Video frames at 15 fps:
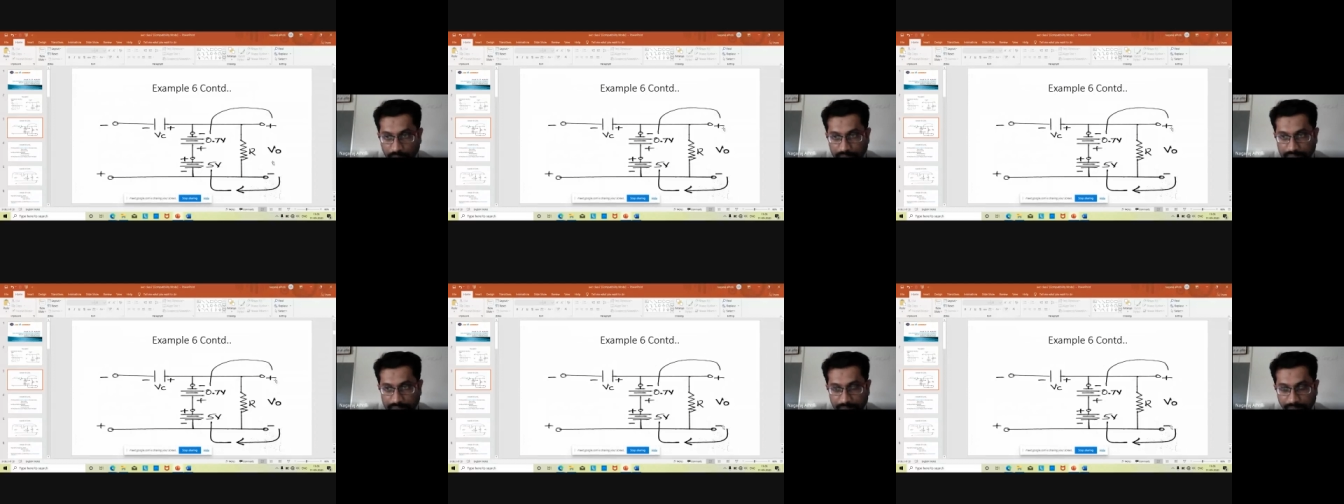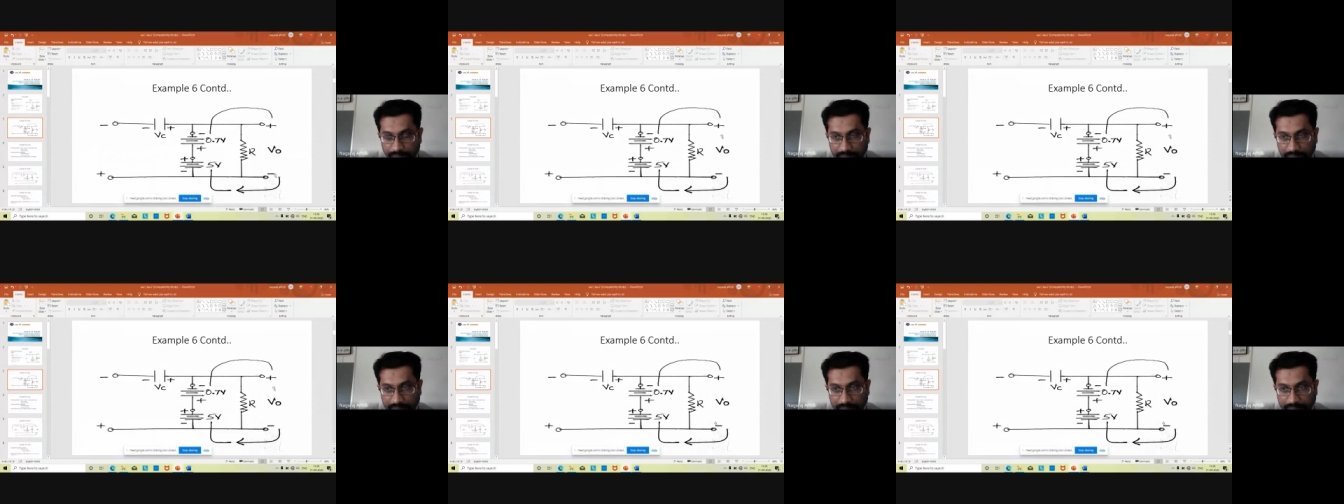voltage that
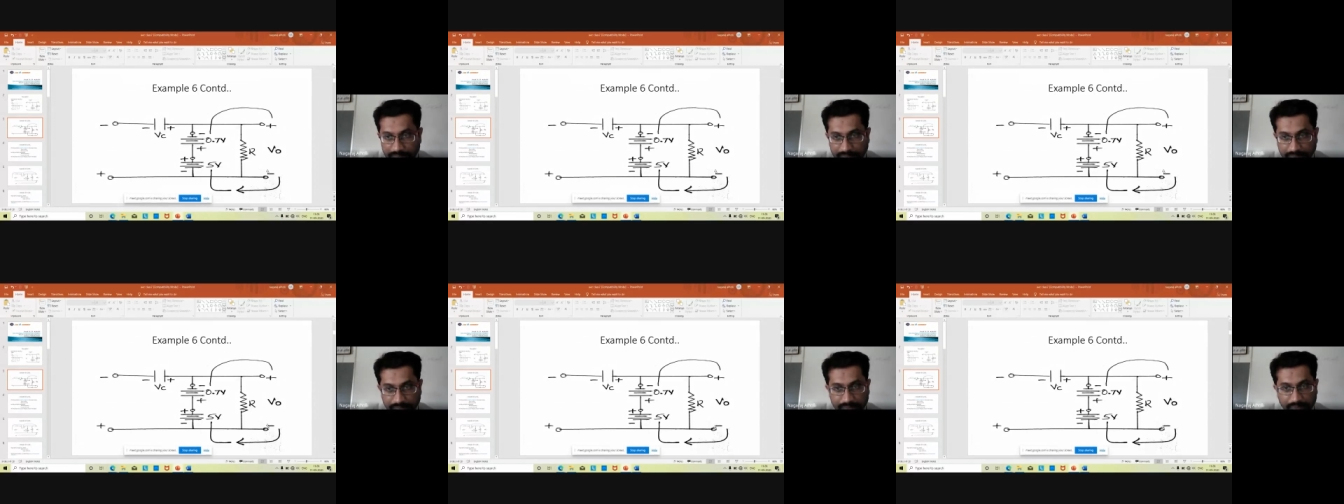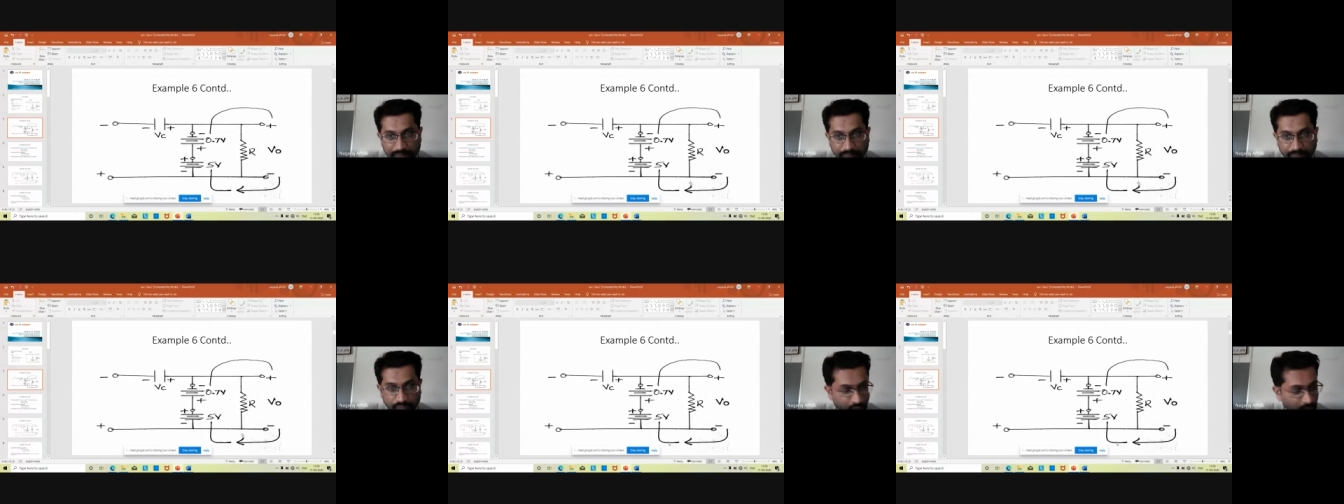we are getting is
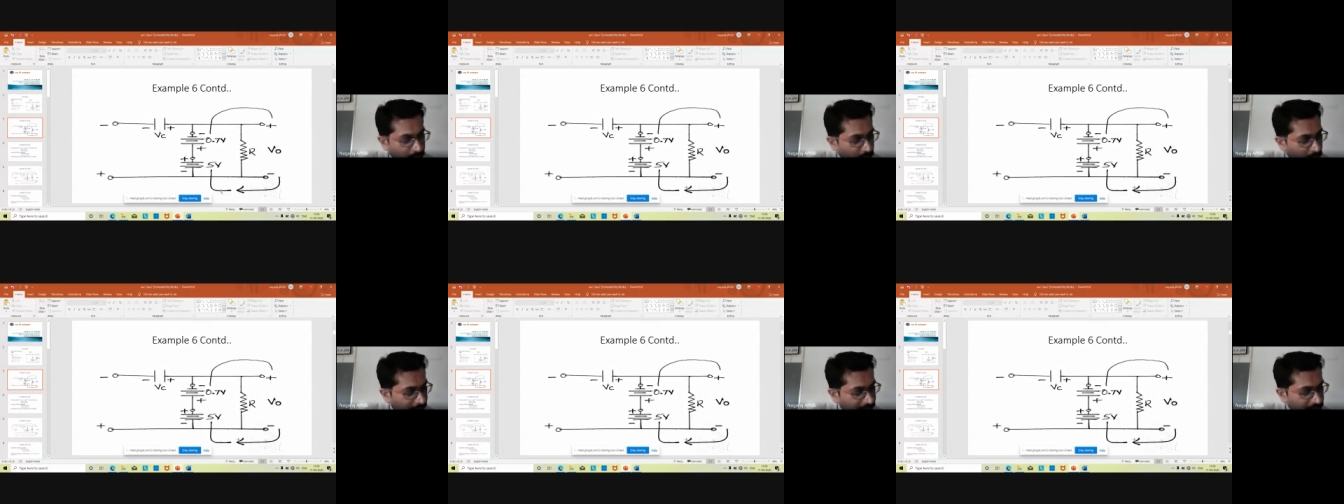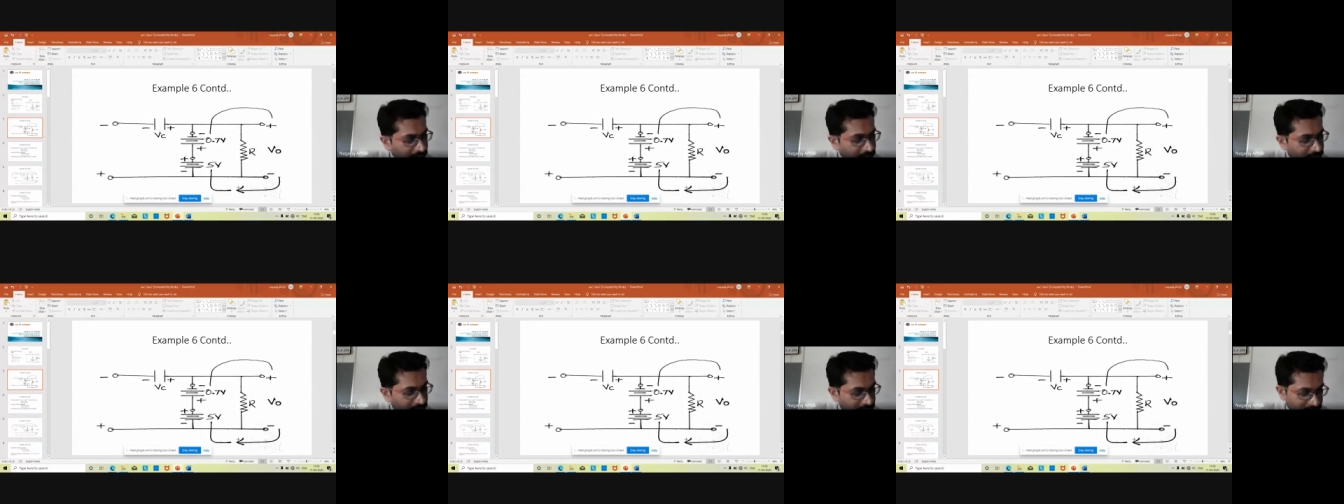
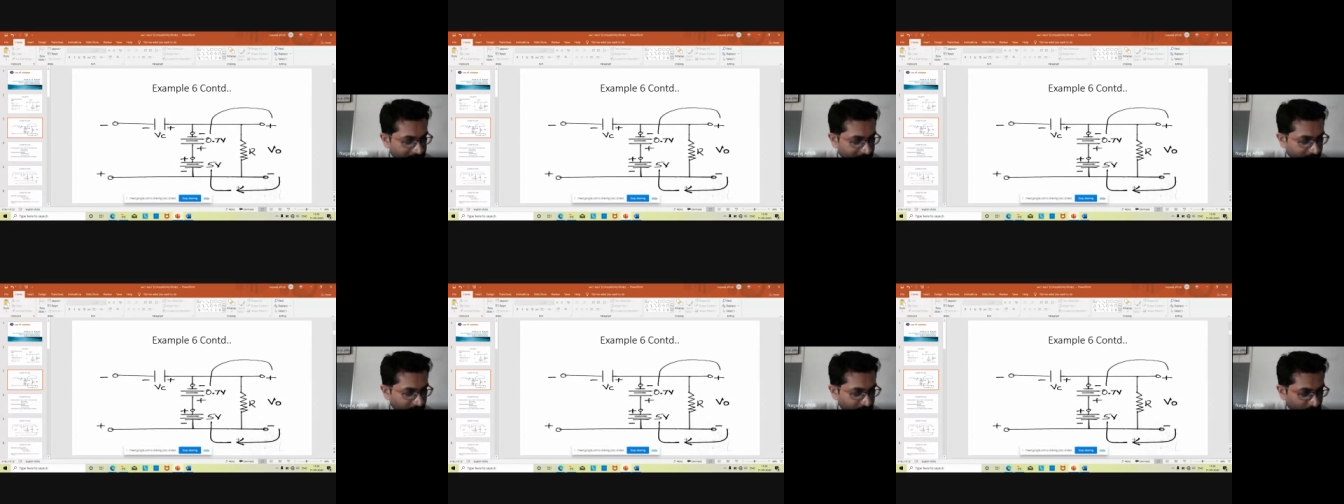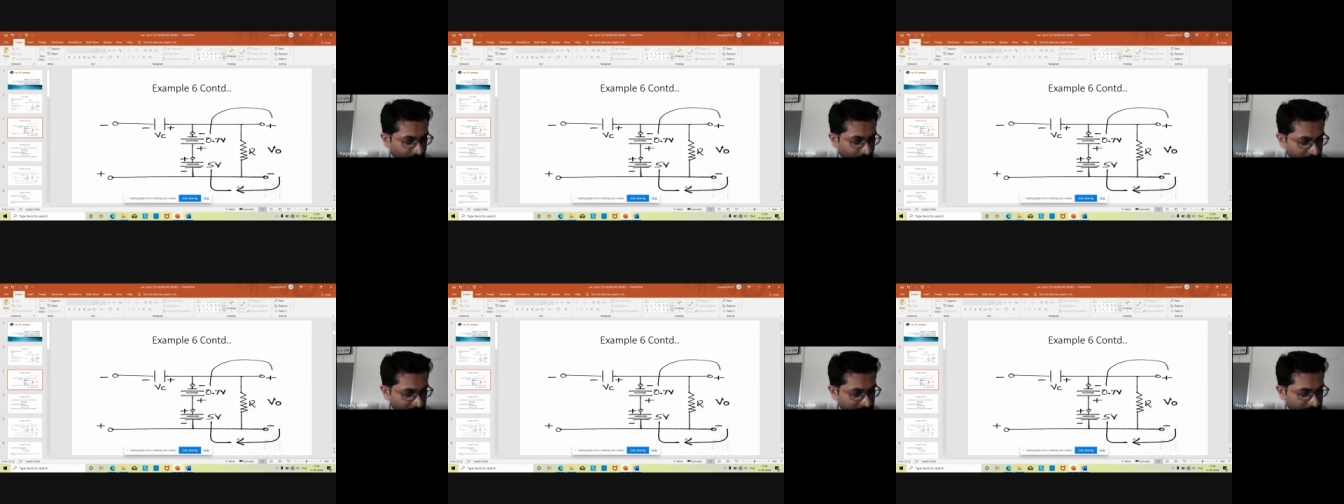4.3
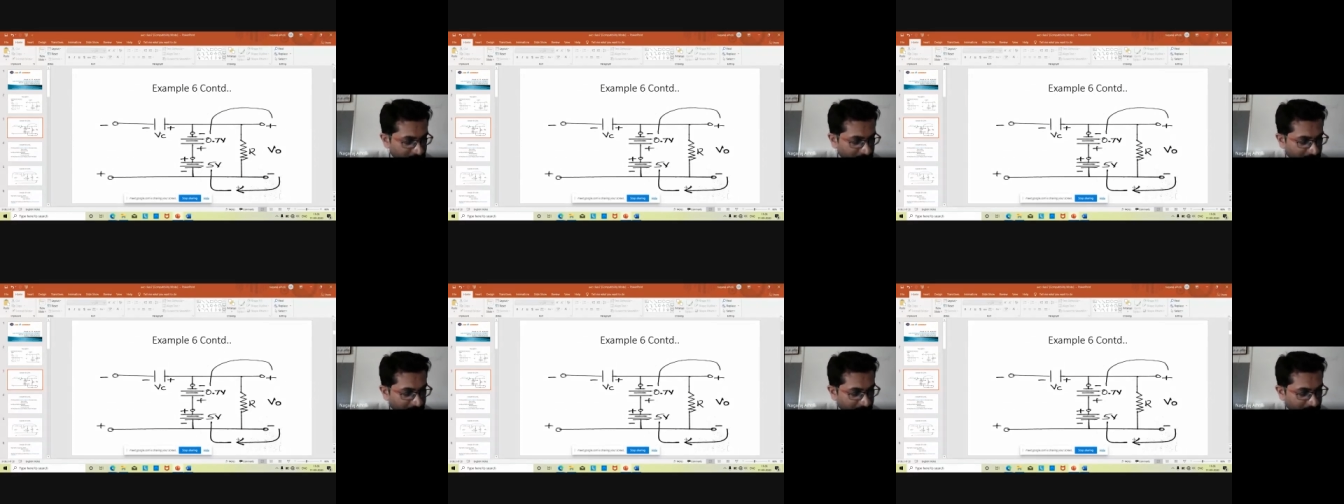volts.